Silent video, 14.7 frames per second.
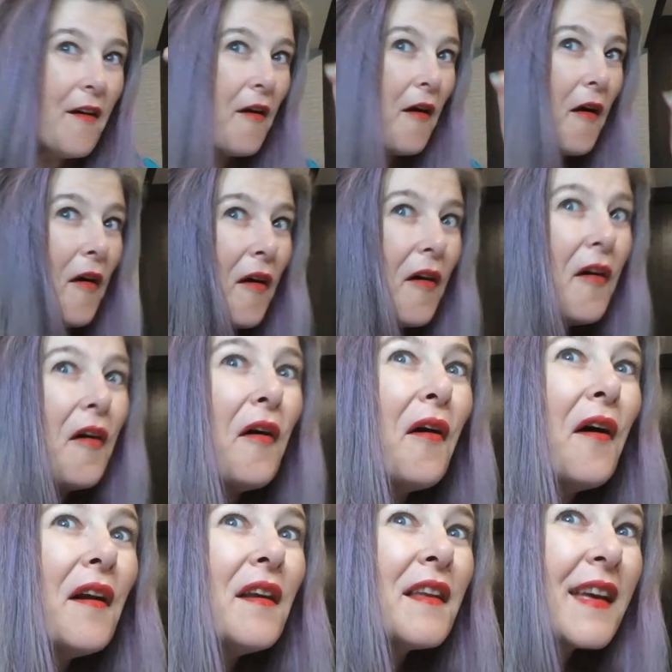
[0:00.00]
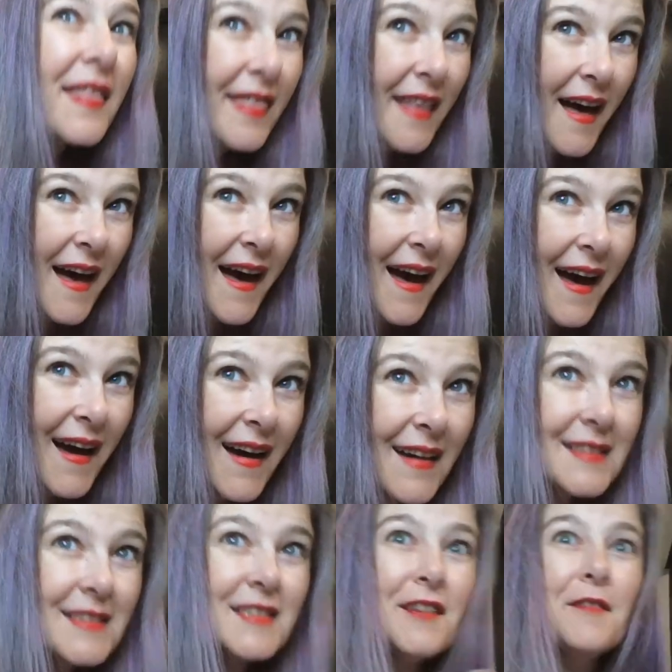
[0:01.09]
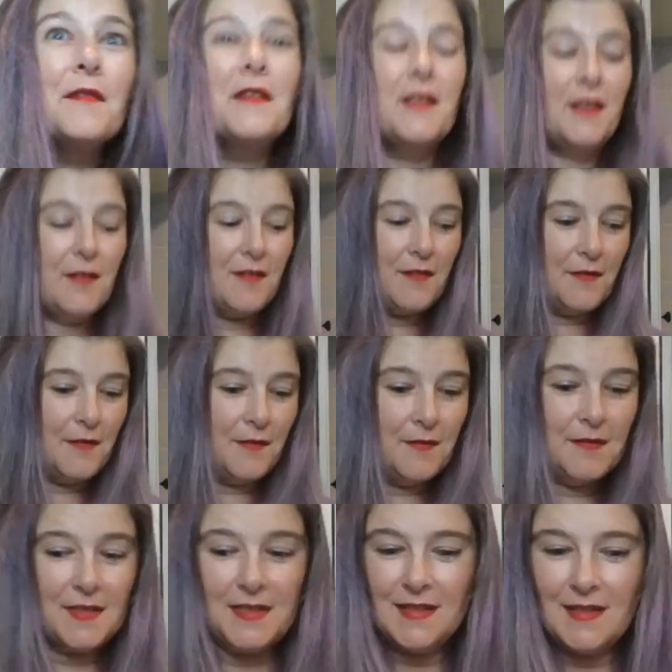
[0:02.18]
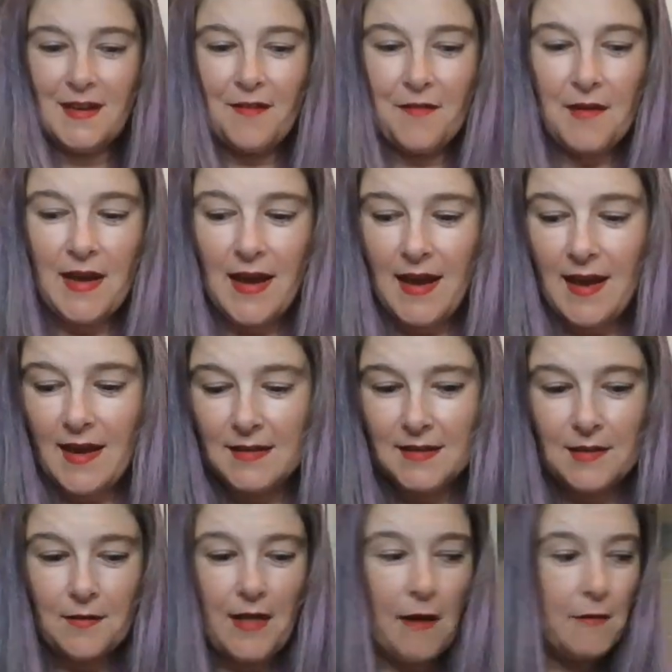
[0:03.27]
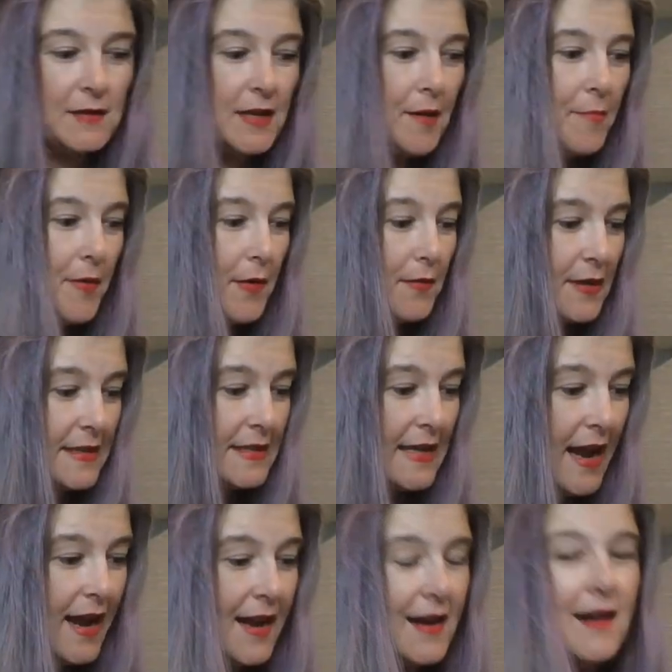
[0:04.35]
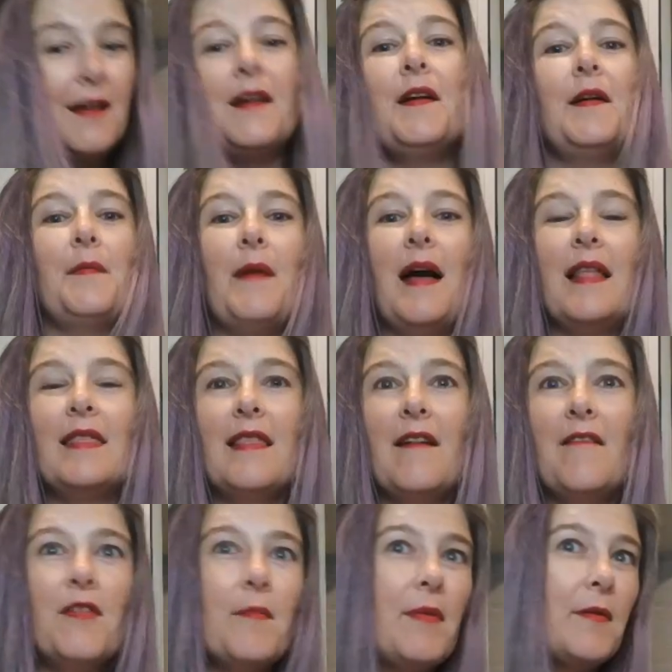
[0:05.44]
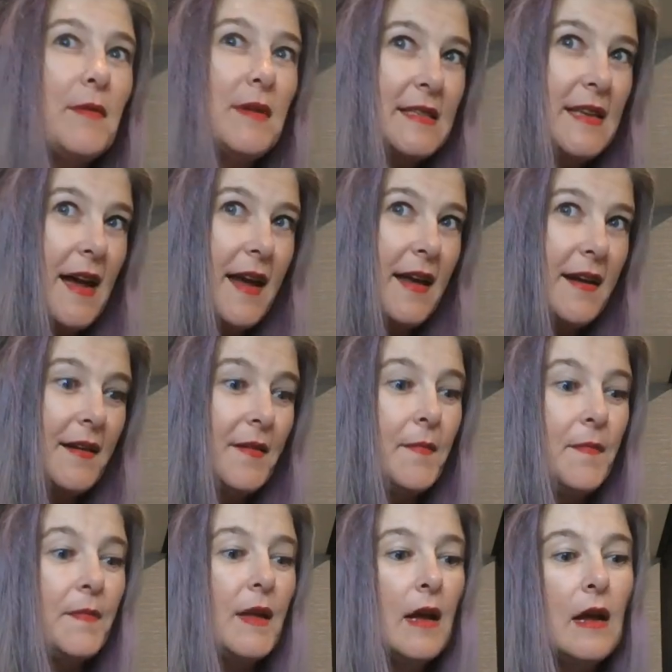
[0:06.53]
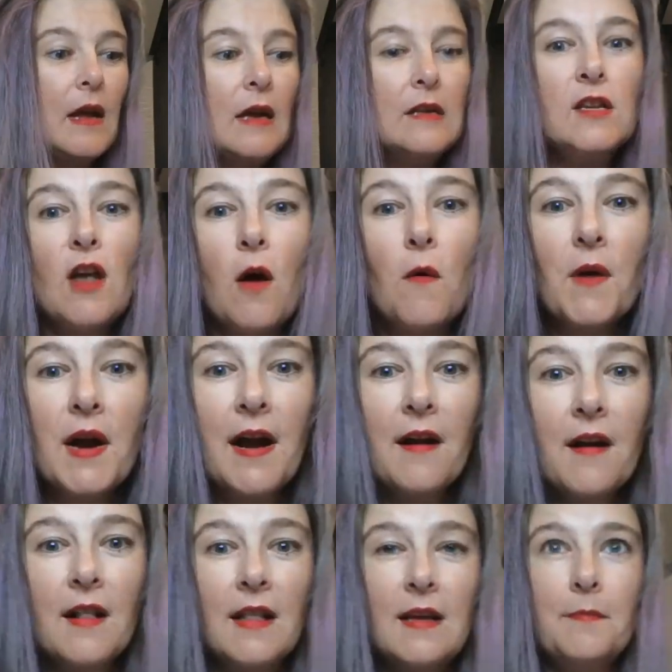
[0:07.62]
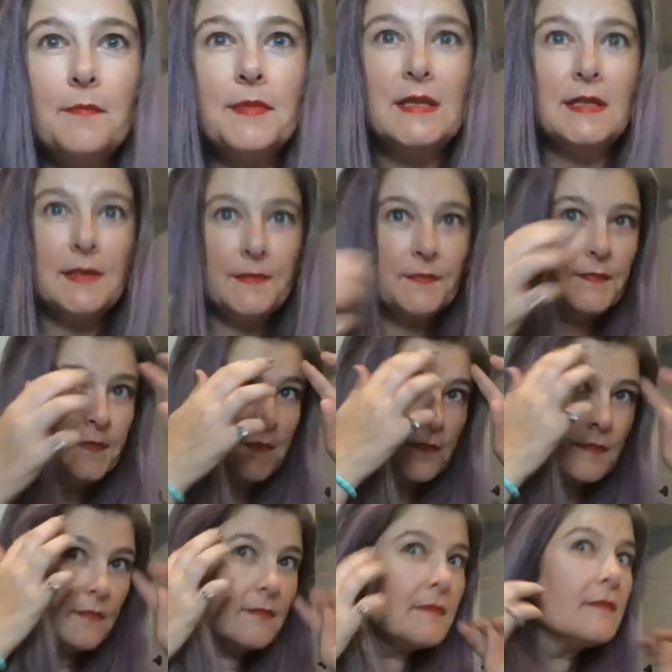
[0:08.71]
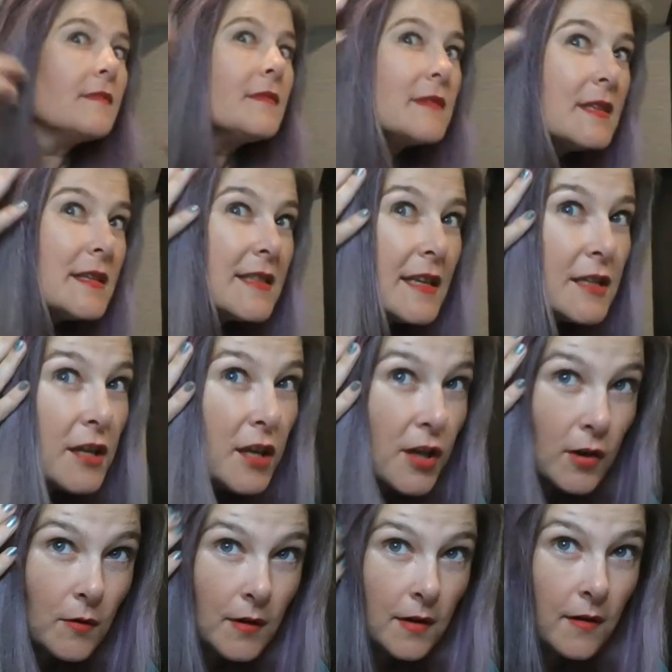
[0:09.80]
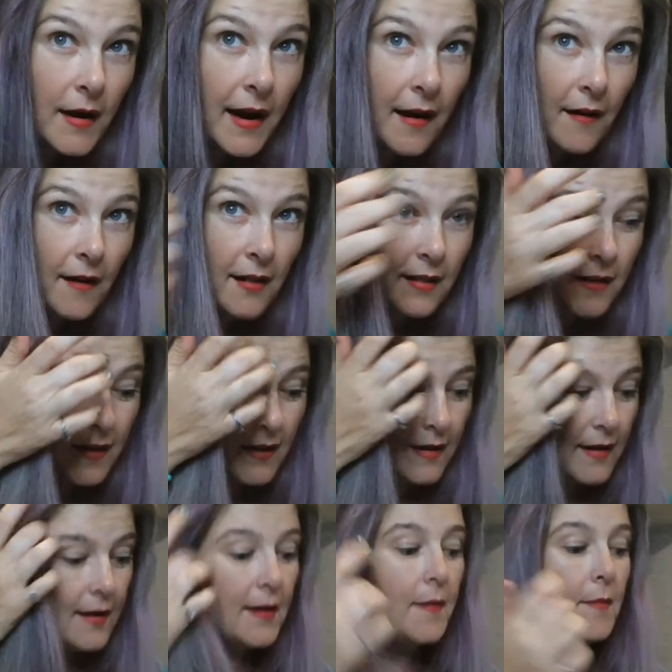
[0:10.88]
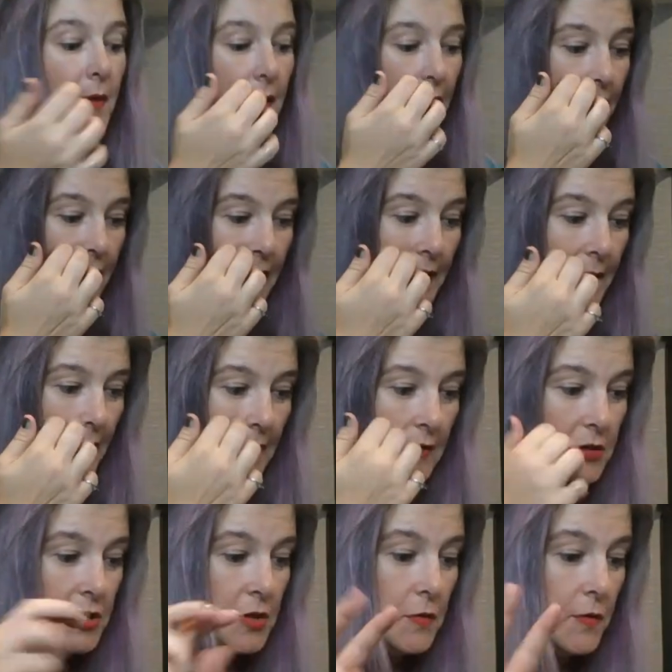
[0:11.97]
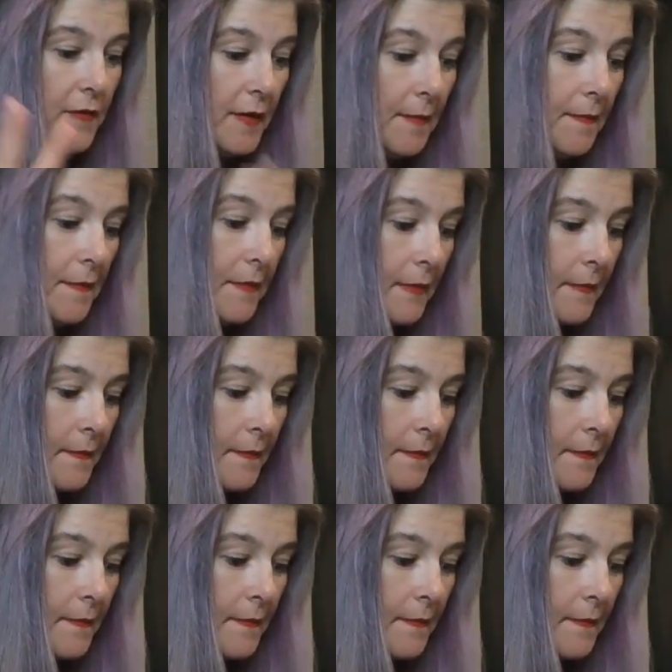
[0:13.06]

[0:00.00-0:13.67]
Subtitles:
Oh, look at that. So cute. Okay, so that was our bonus item. I love the bonus item. Do y'all wear hair clips? This is such a cute little hair clip. Love it. And there's two of them.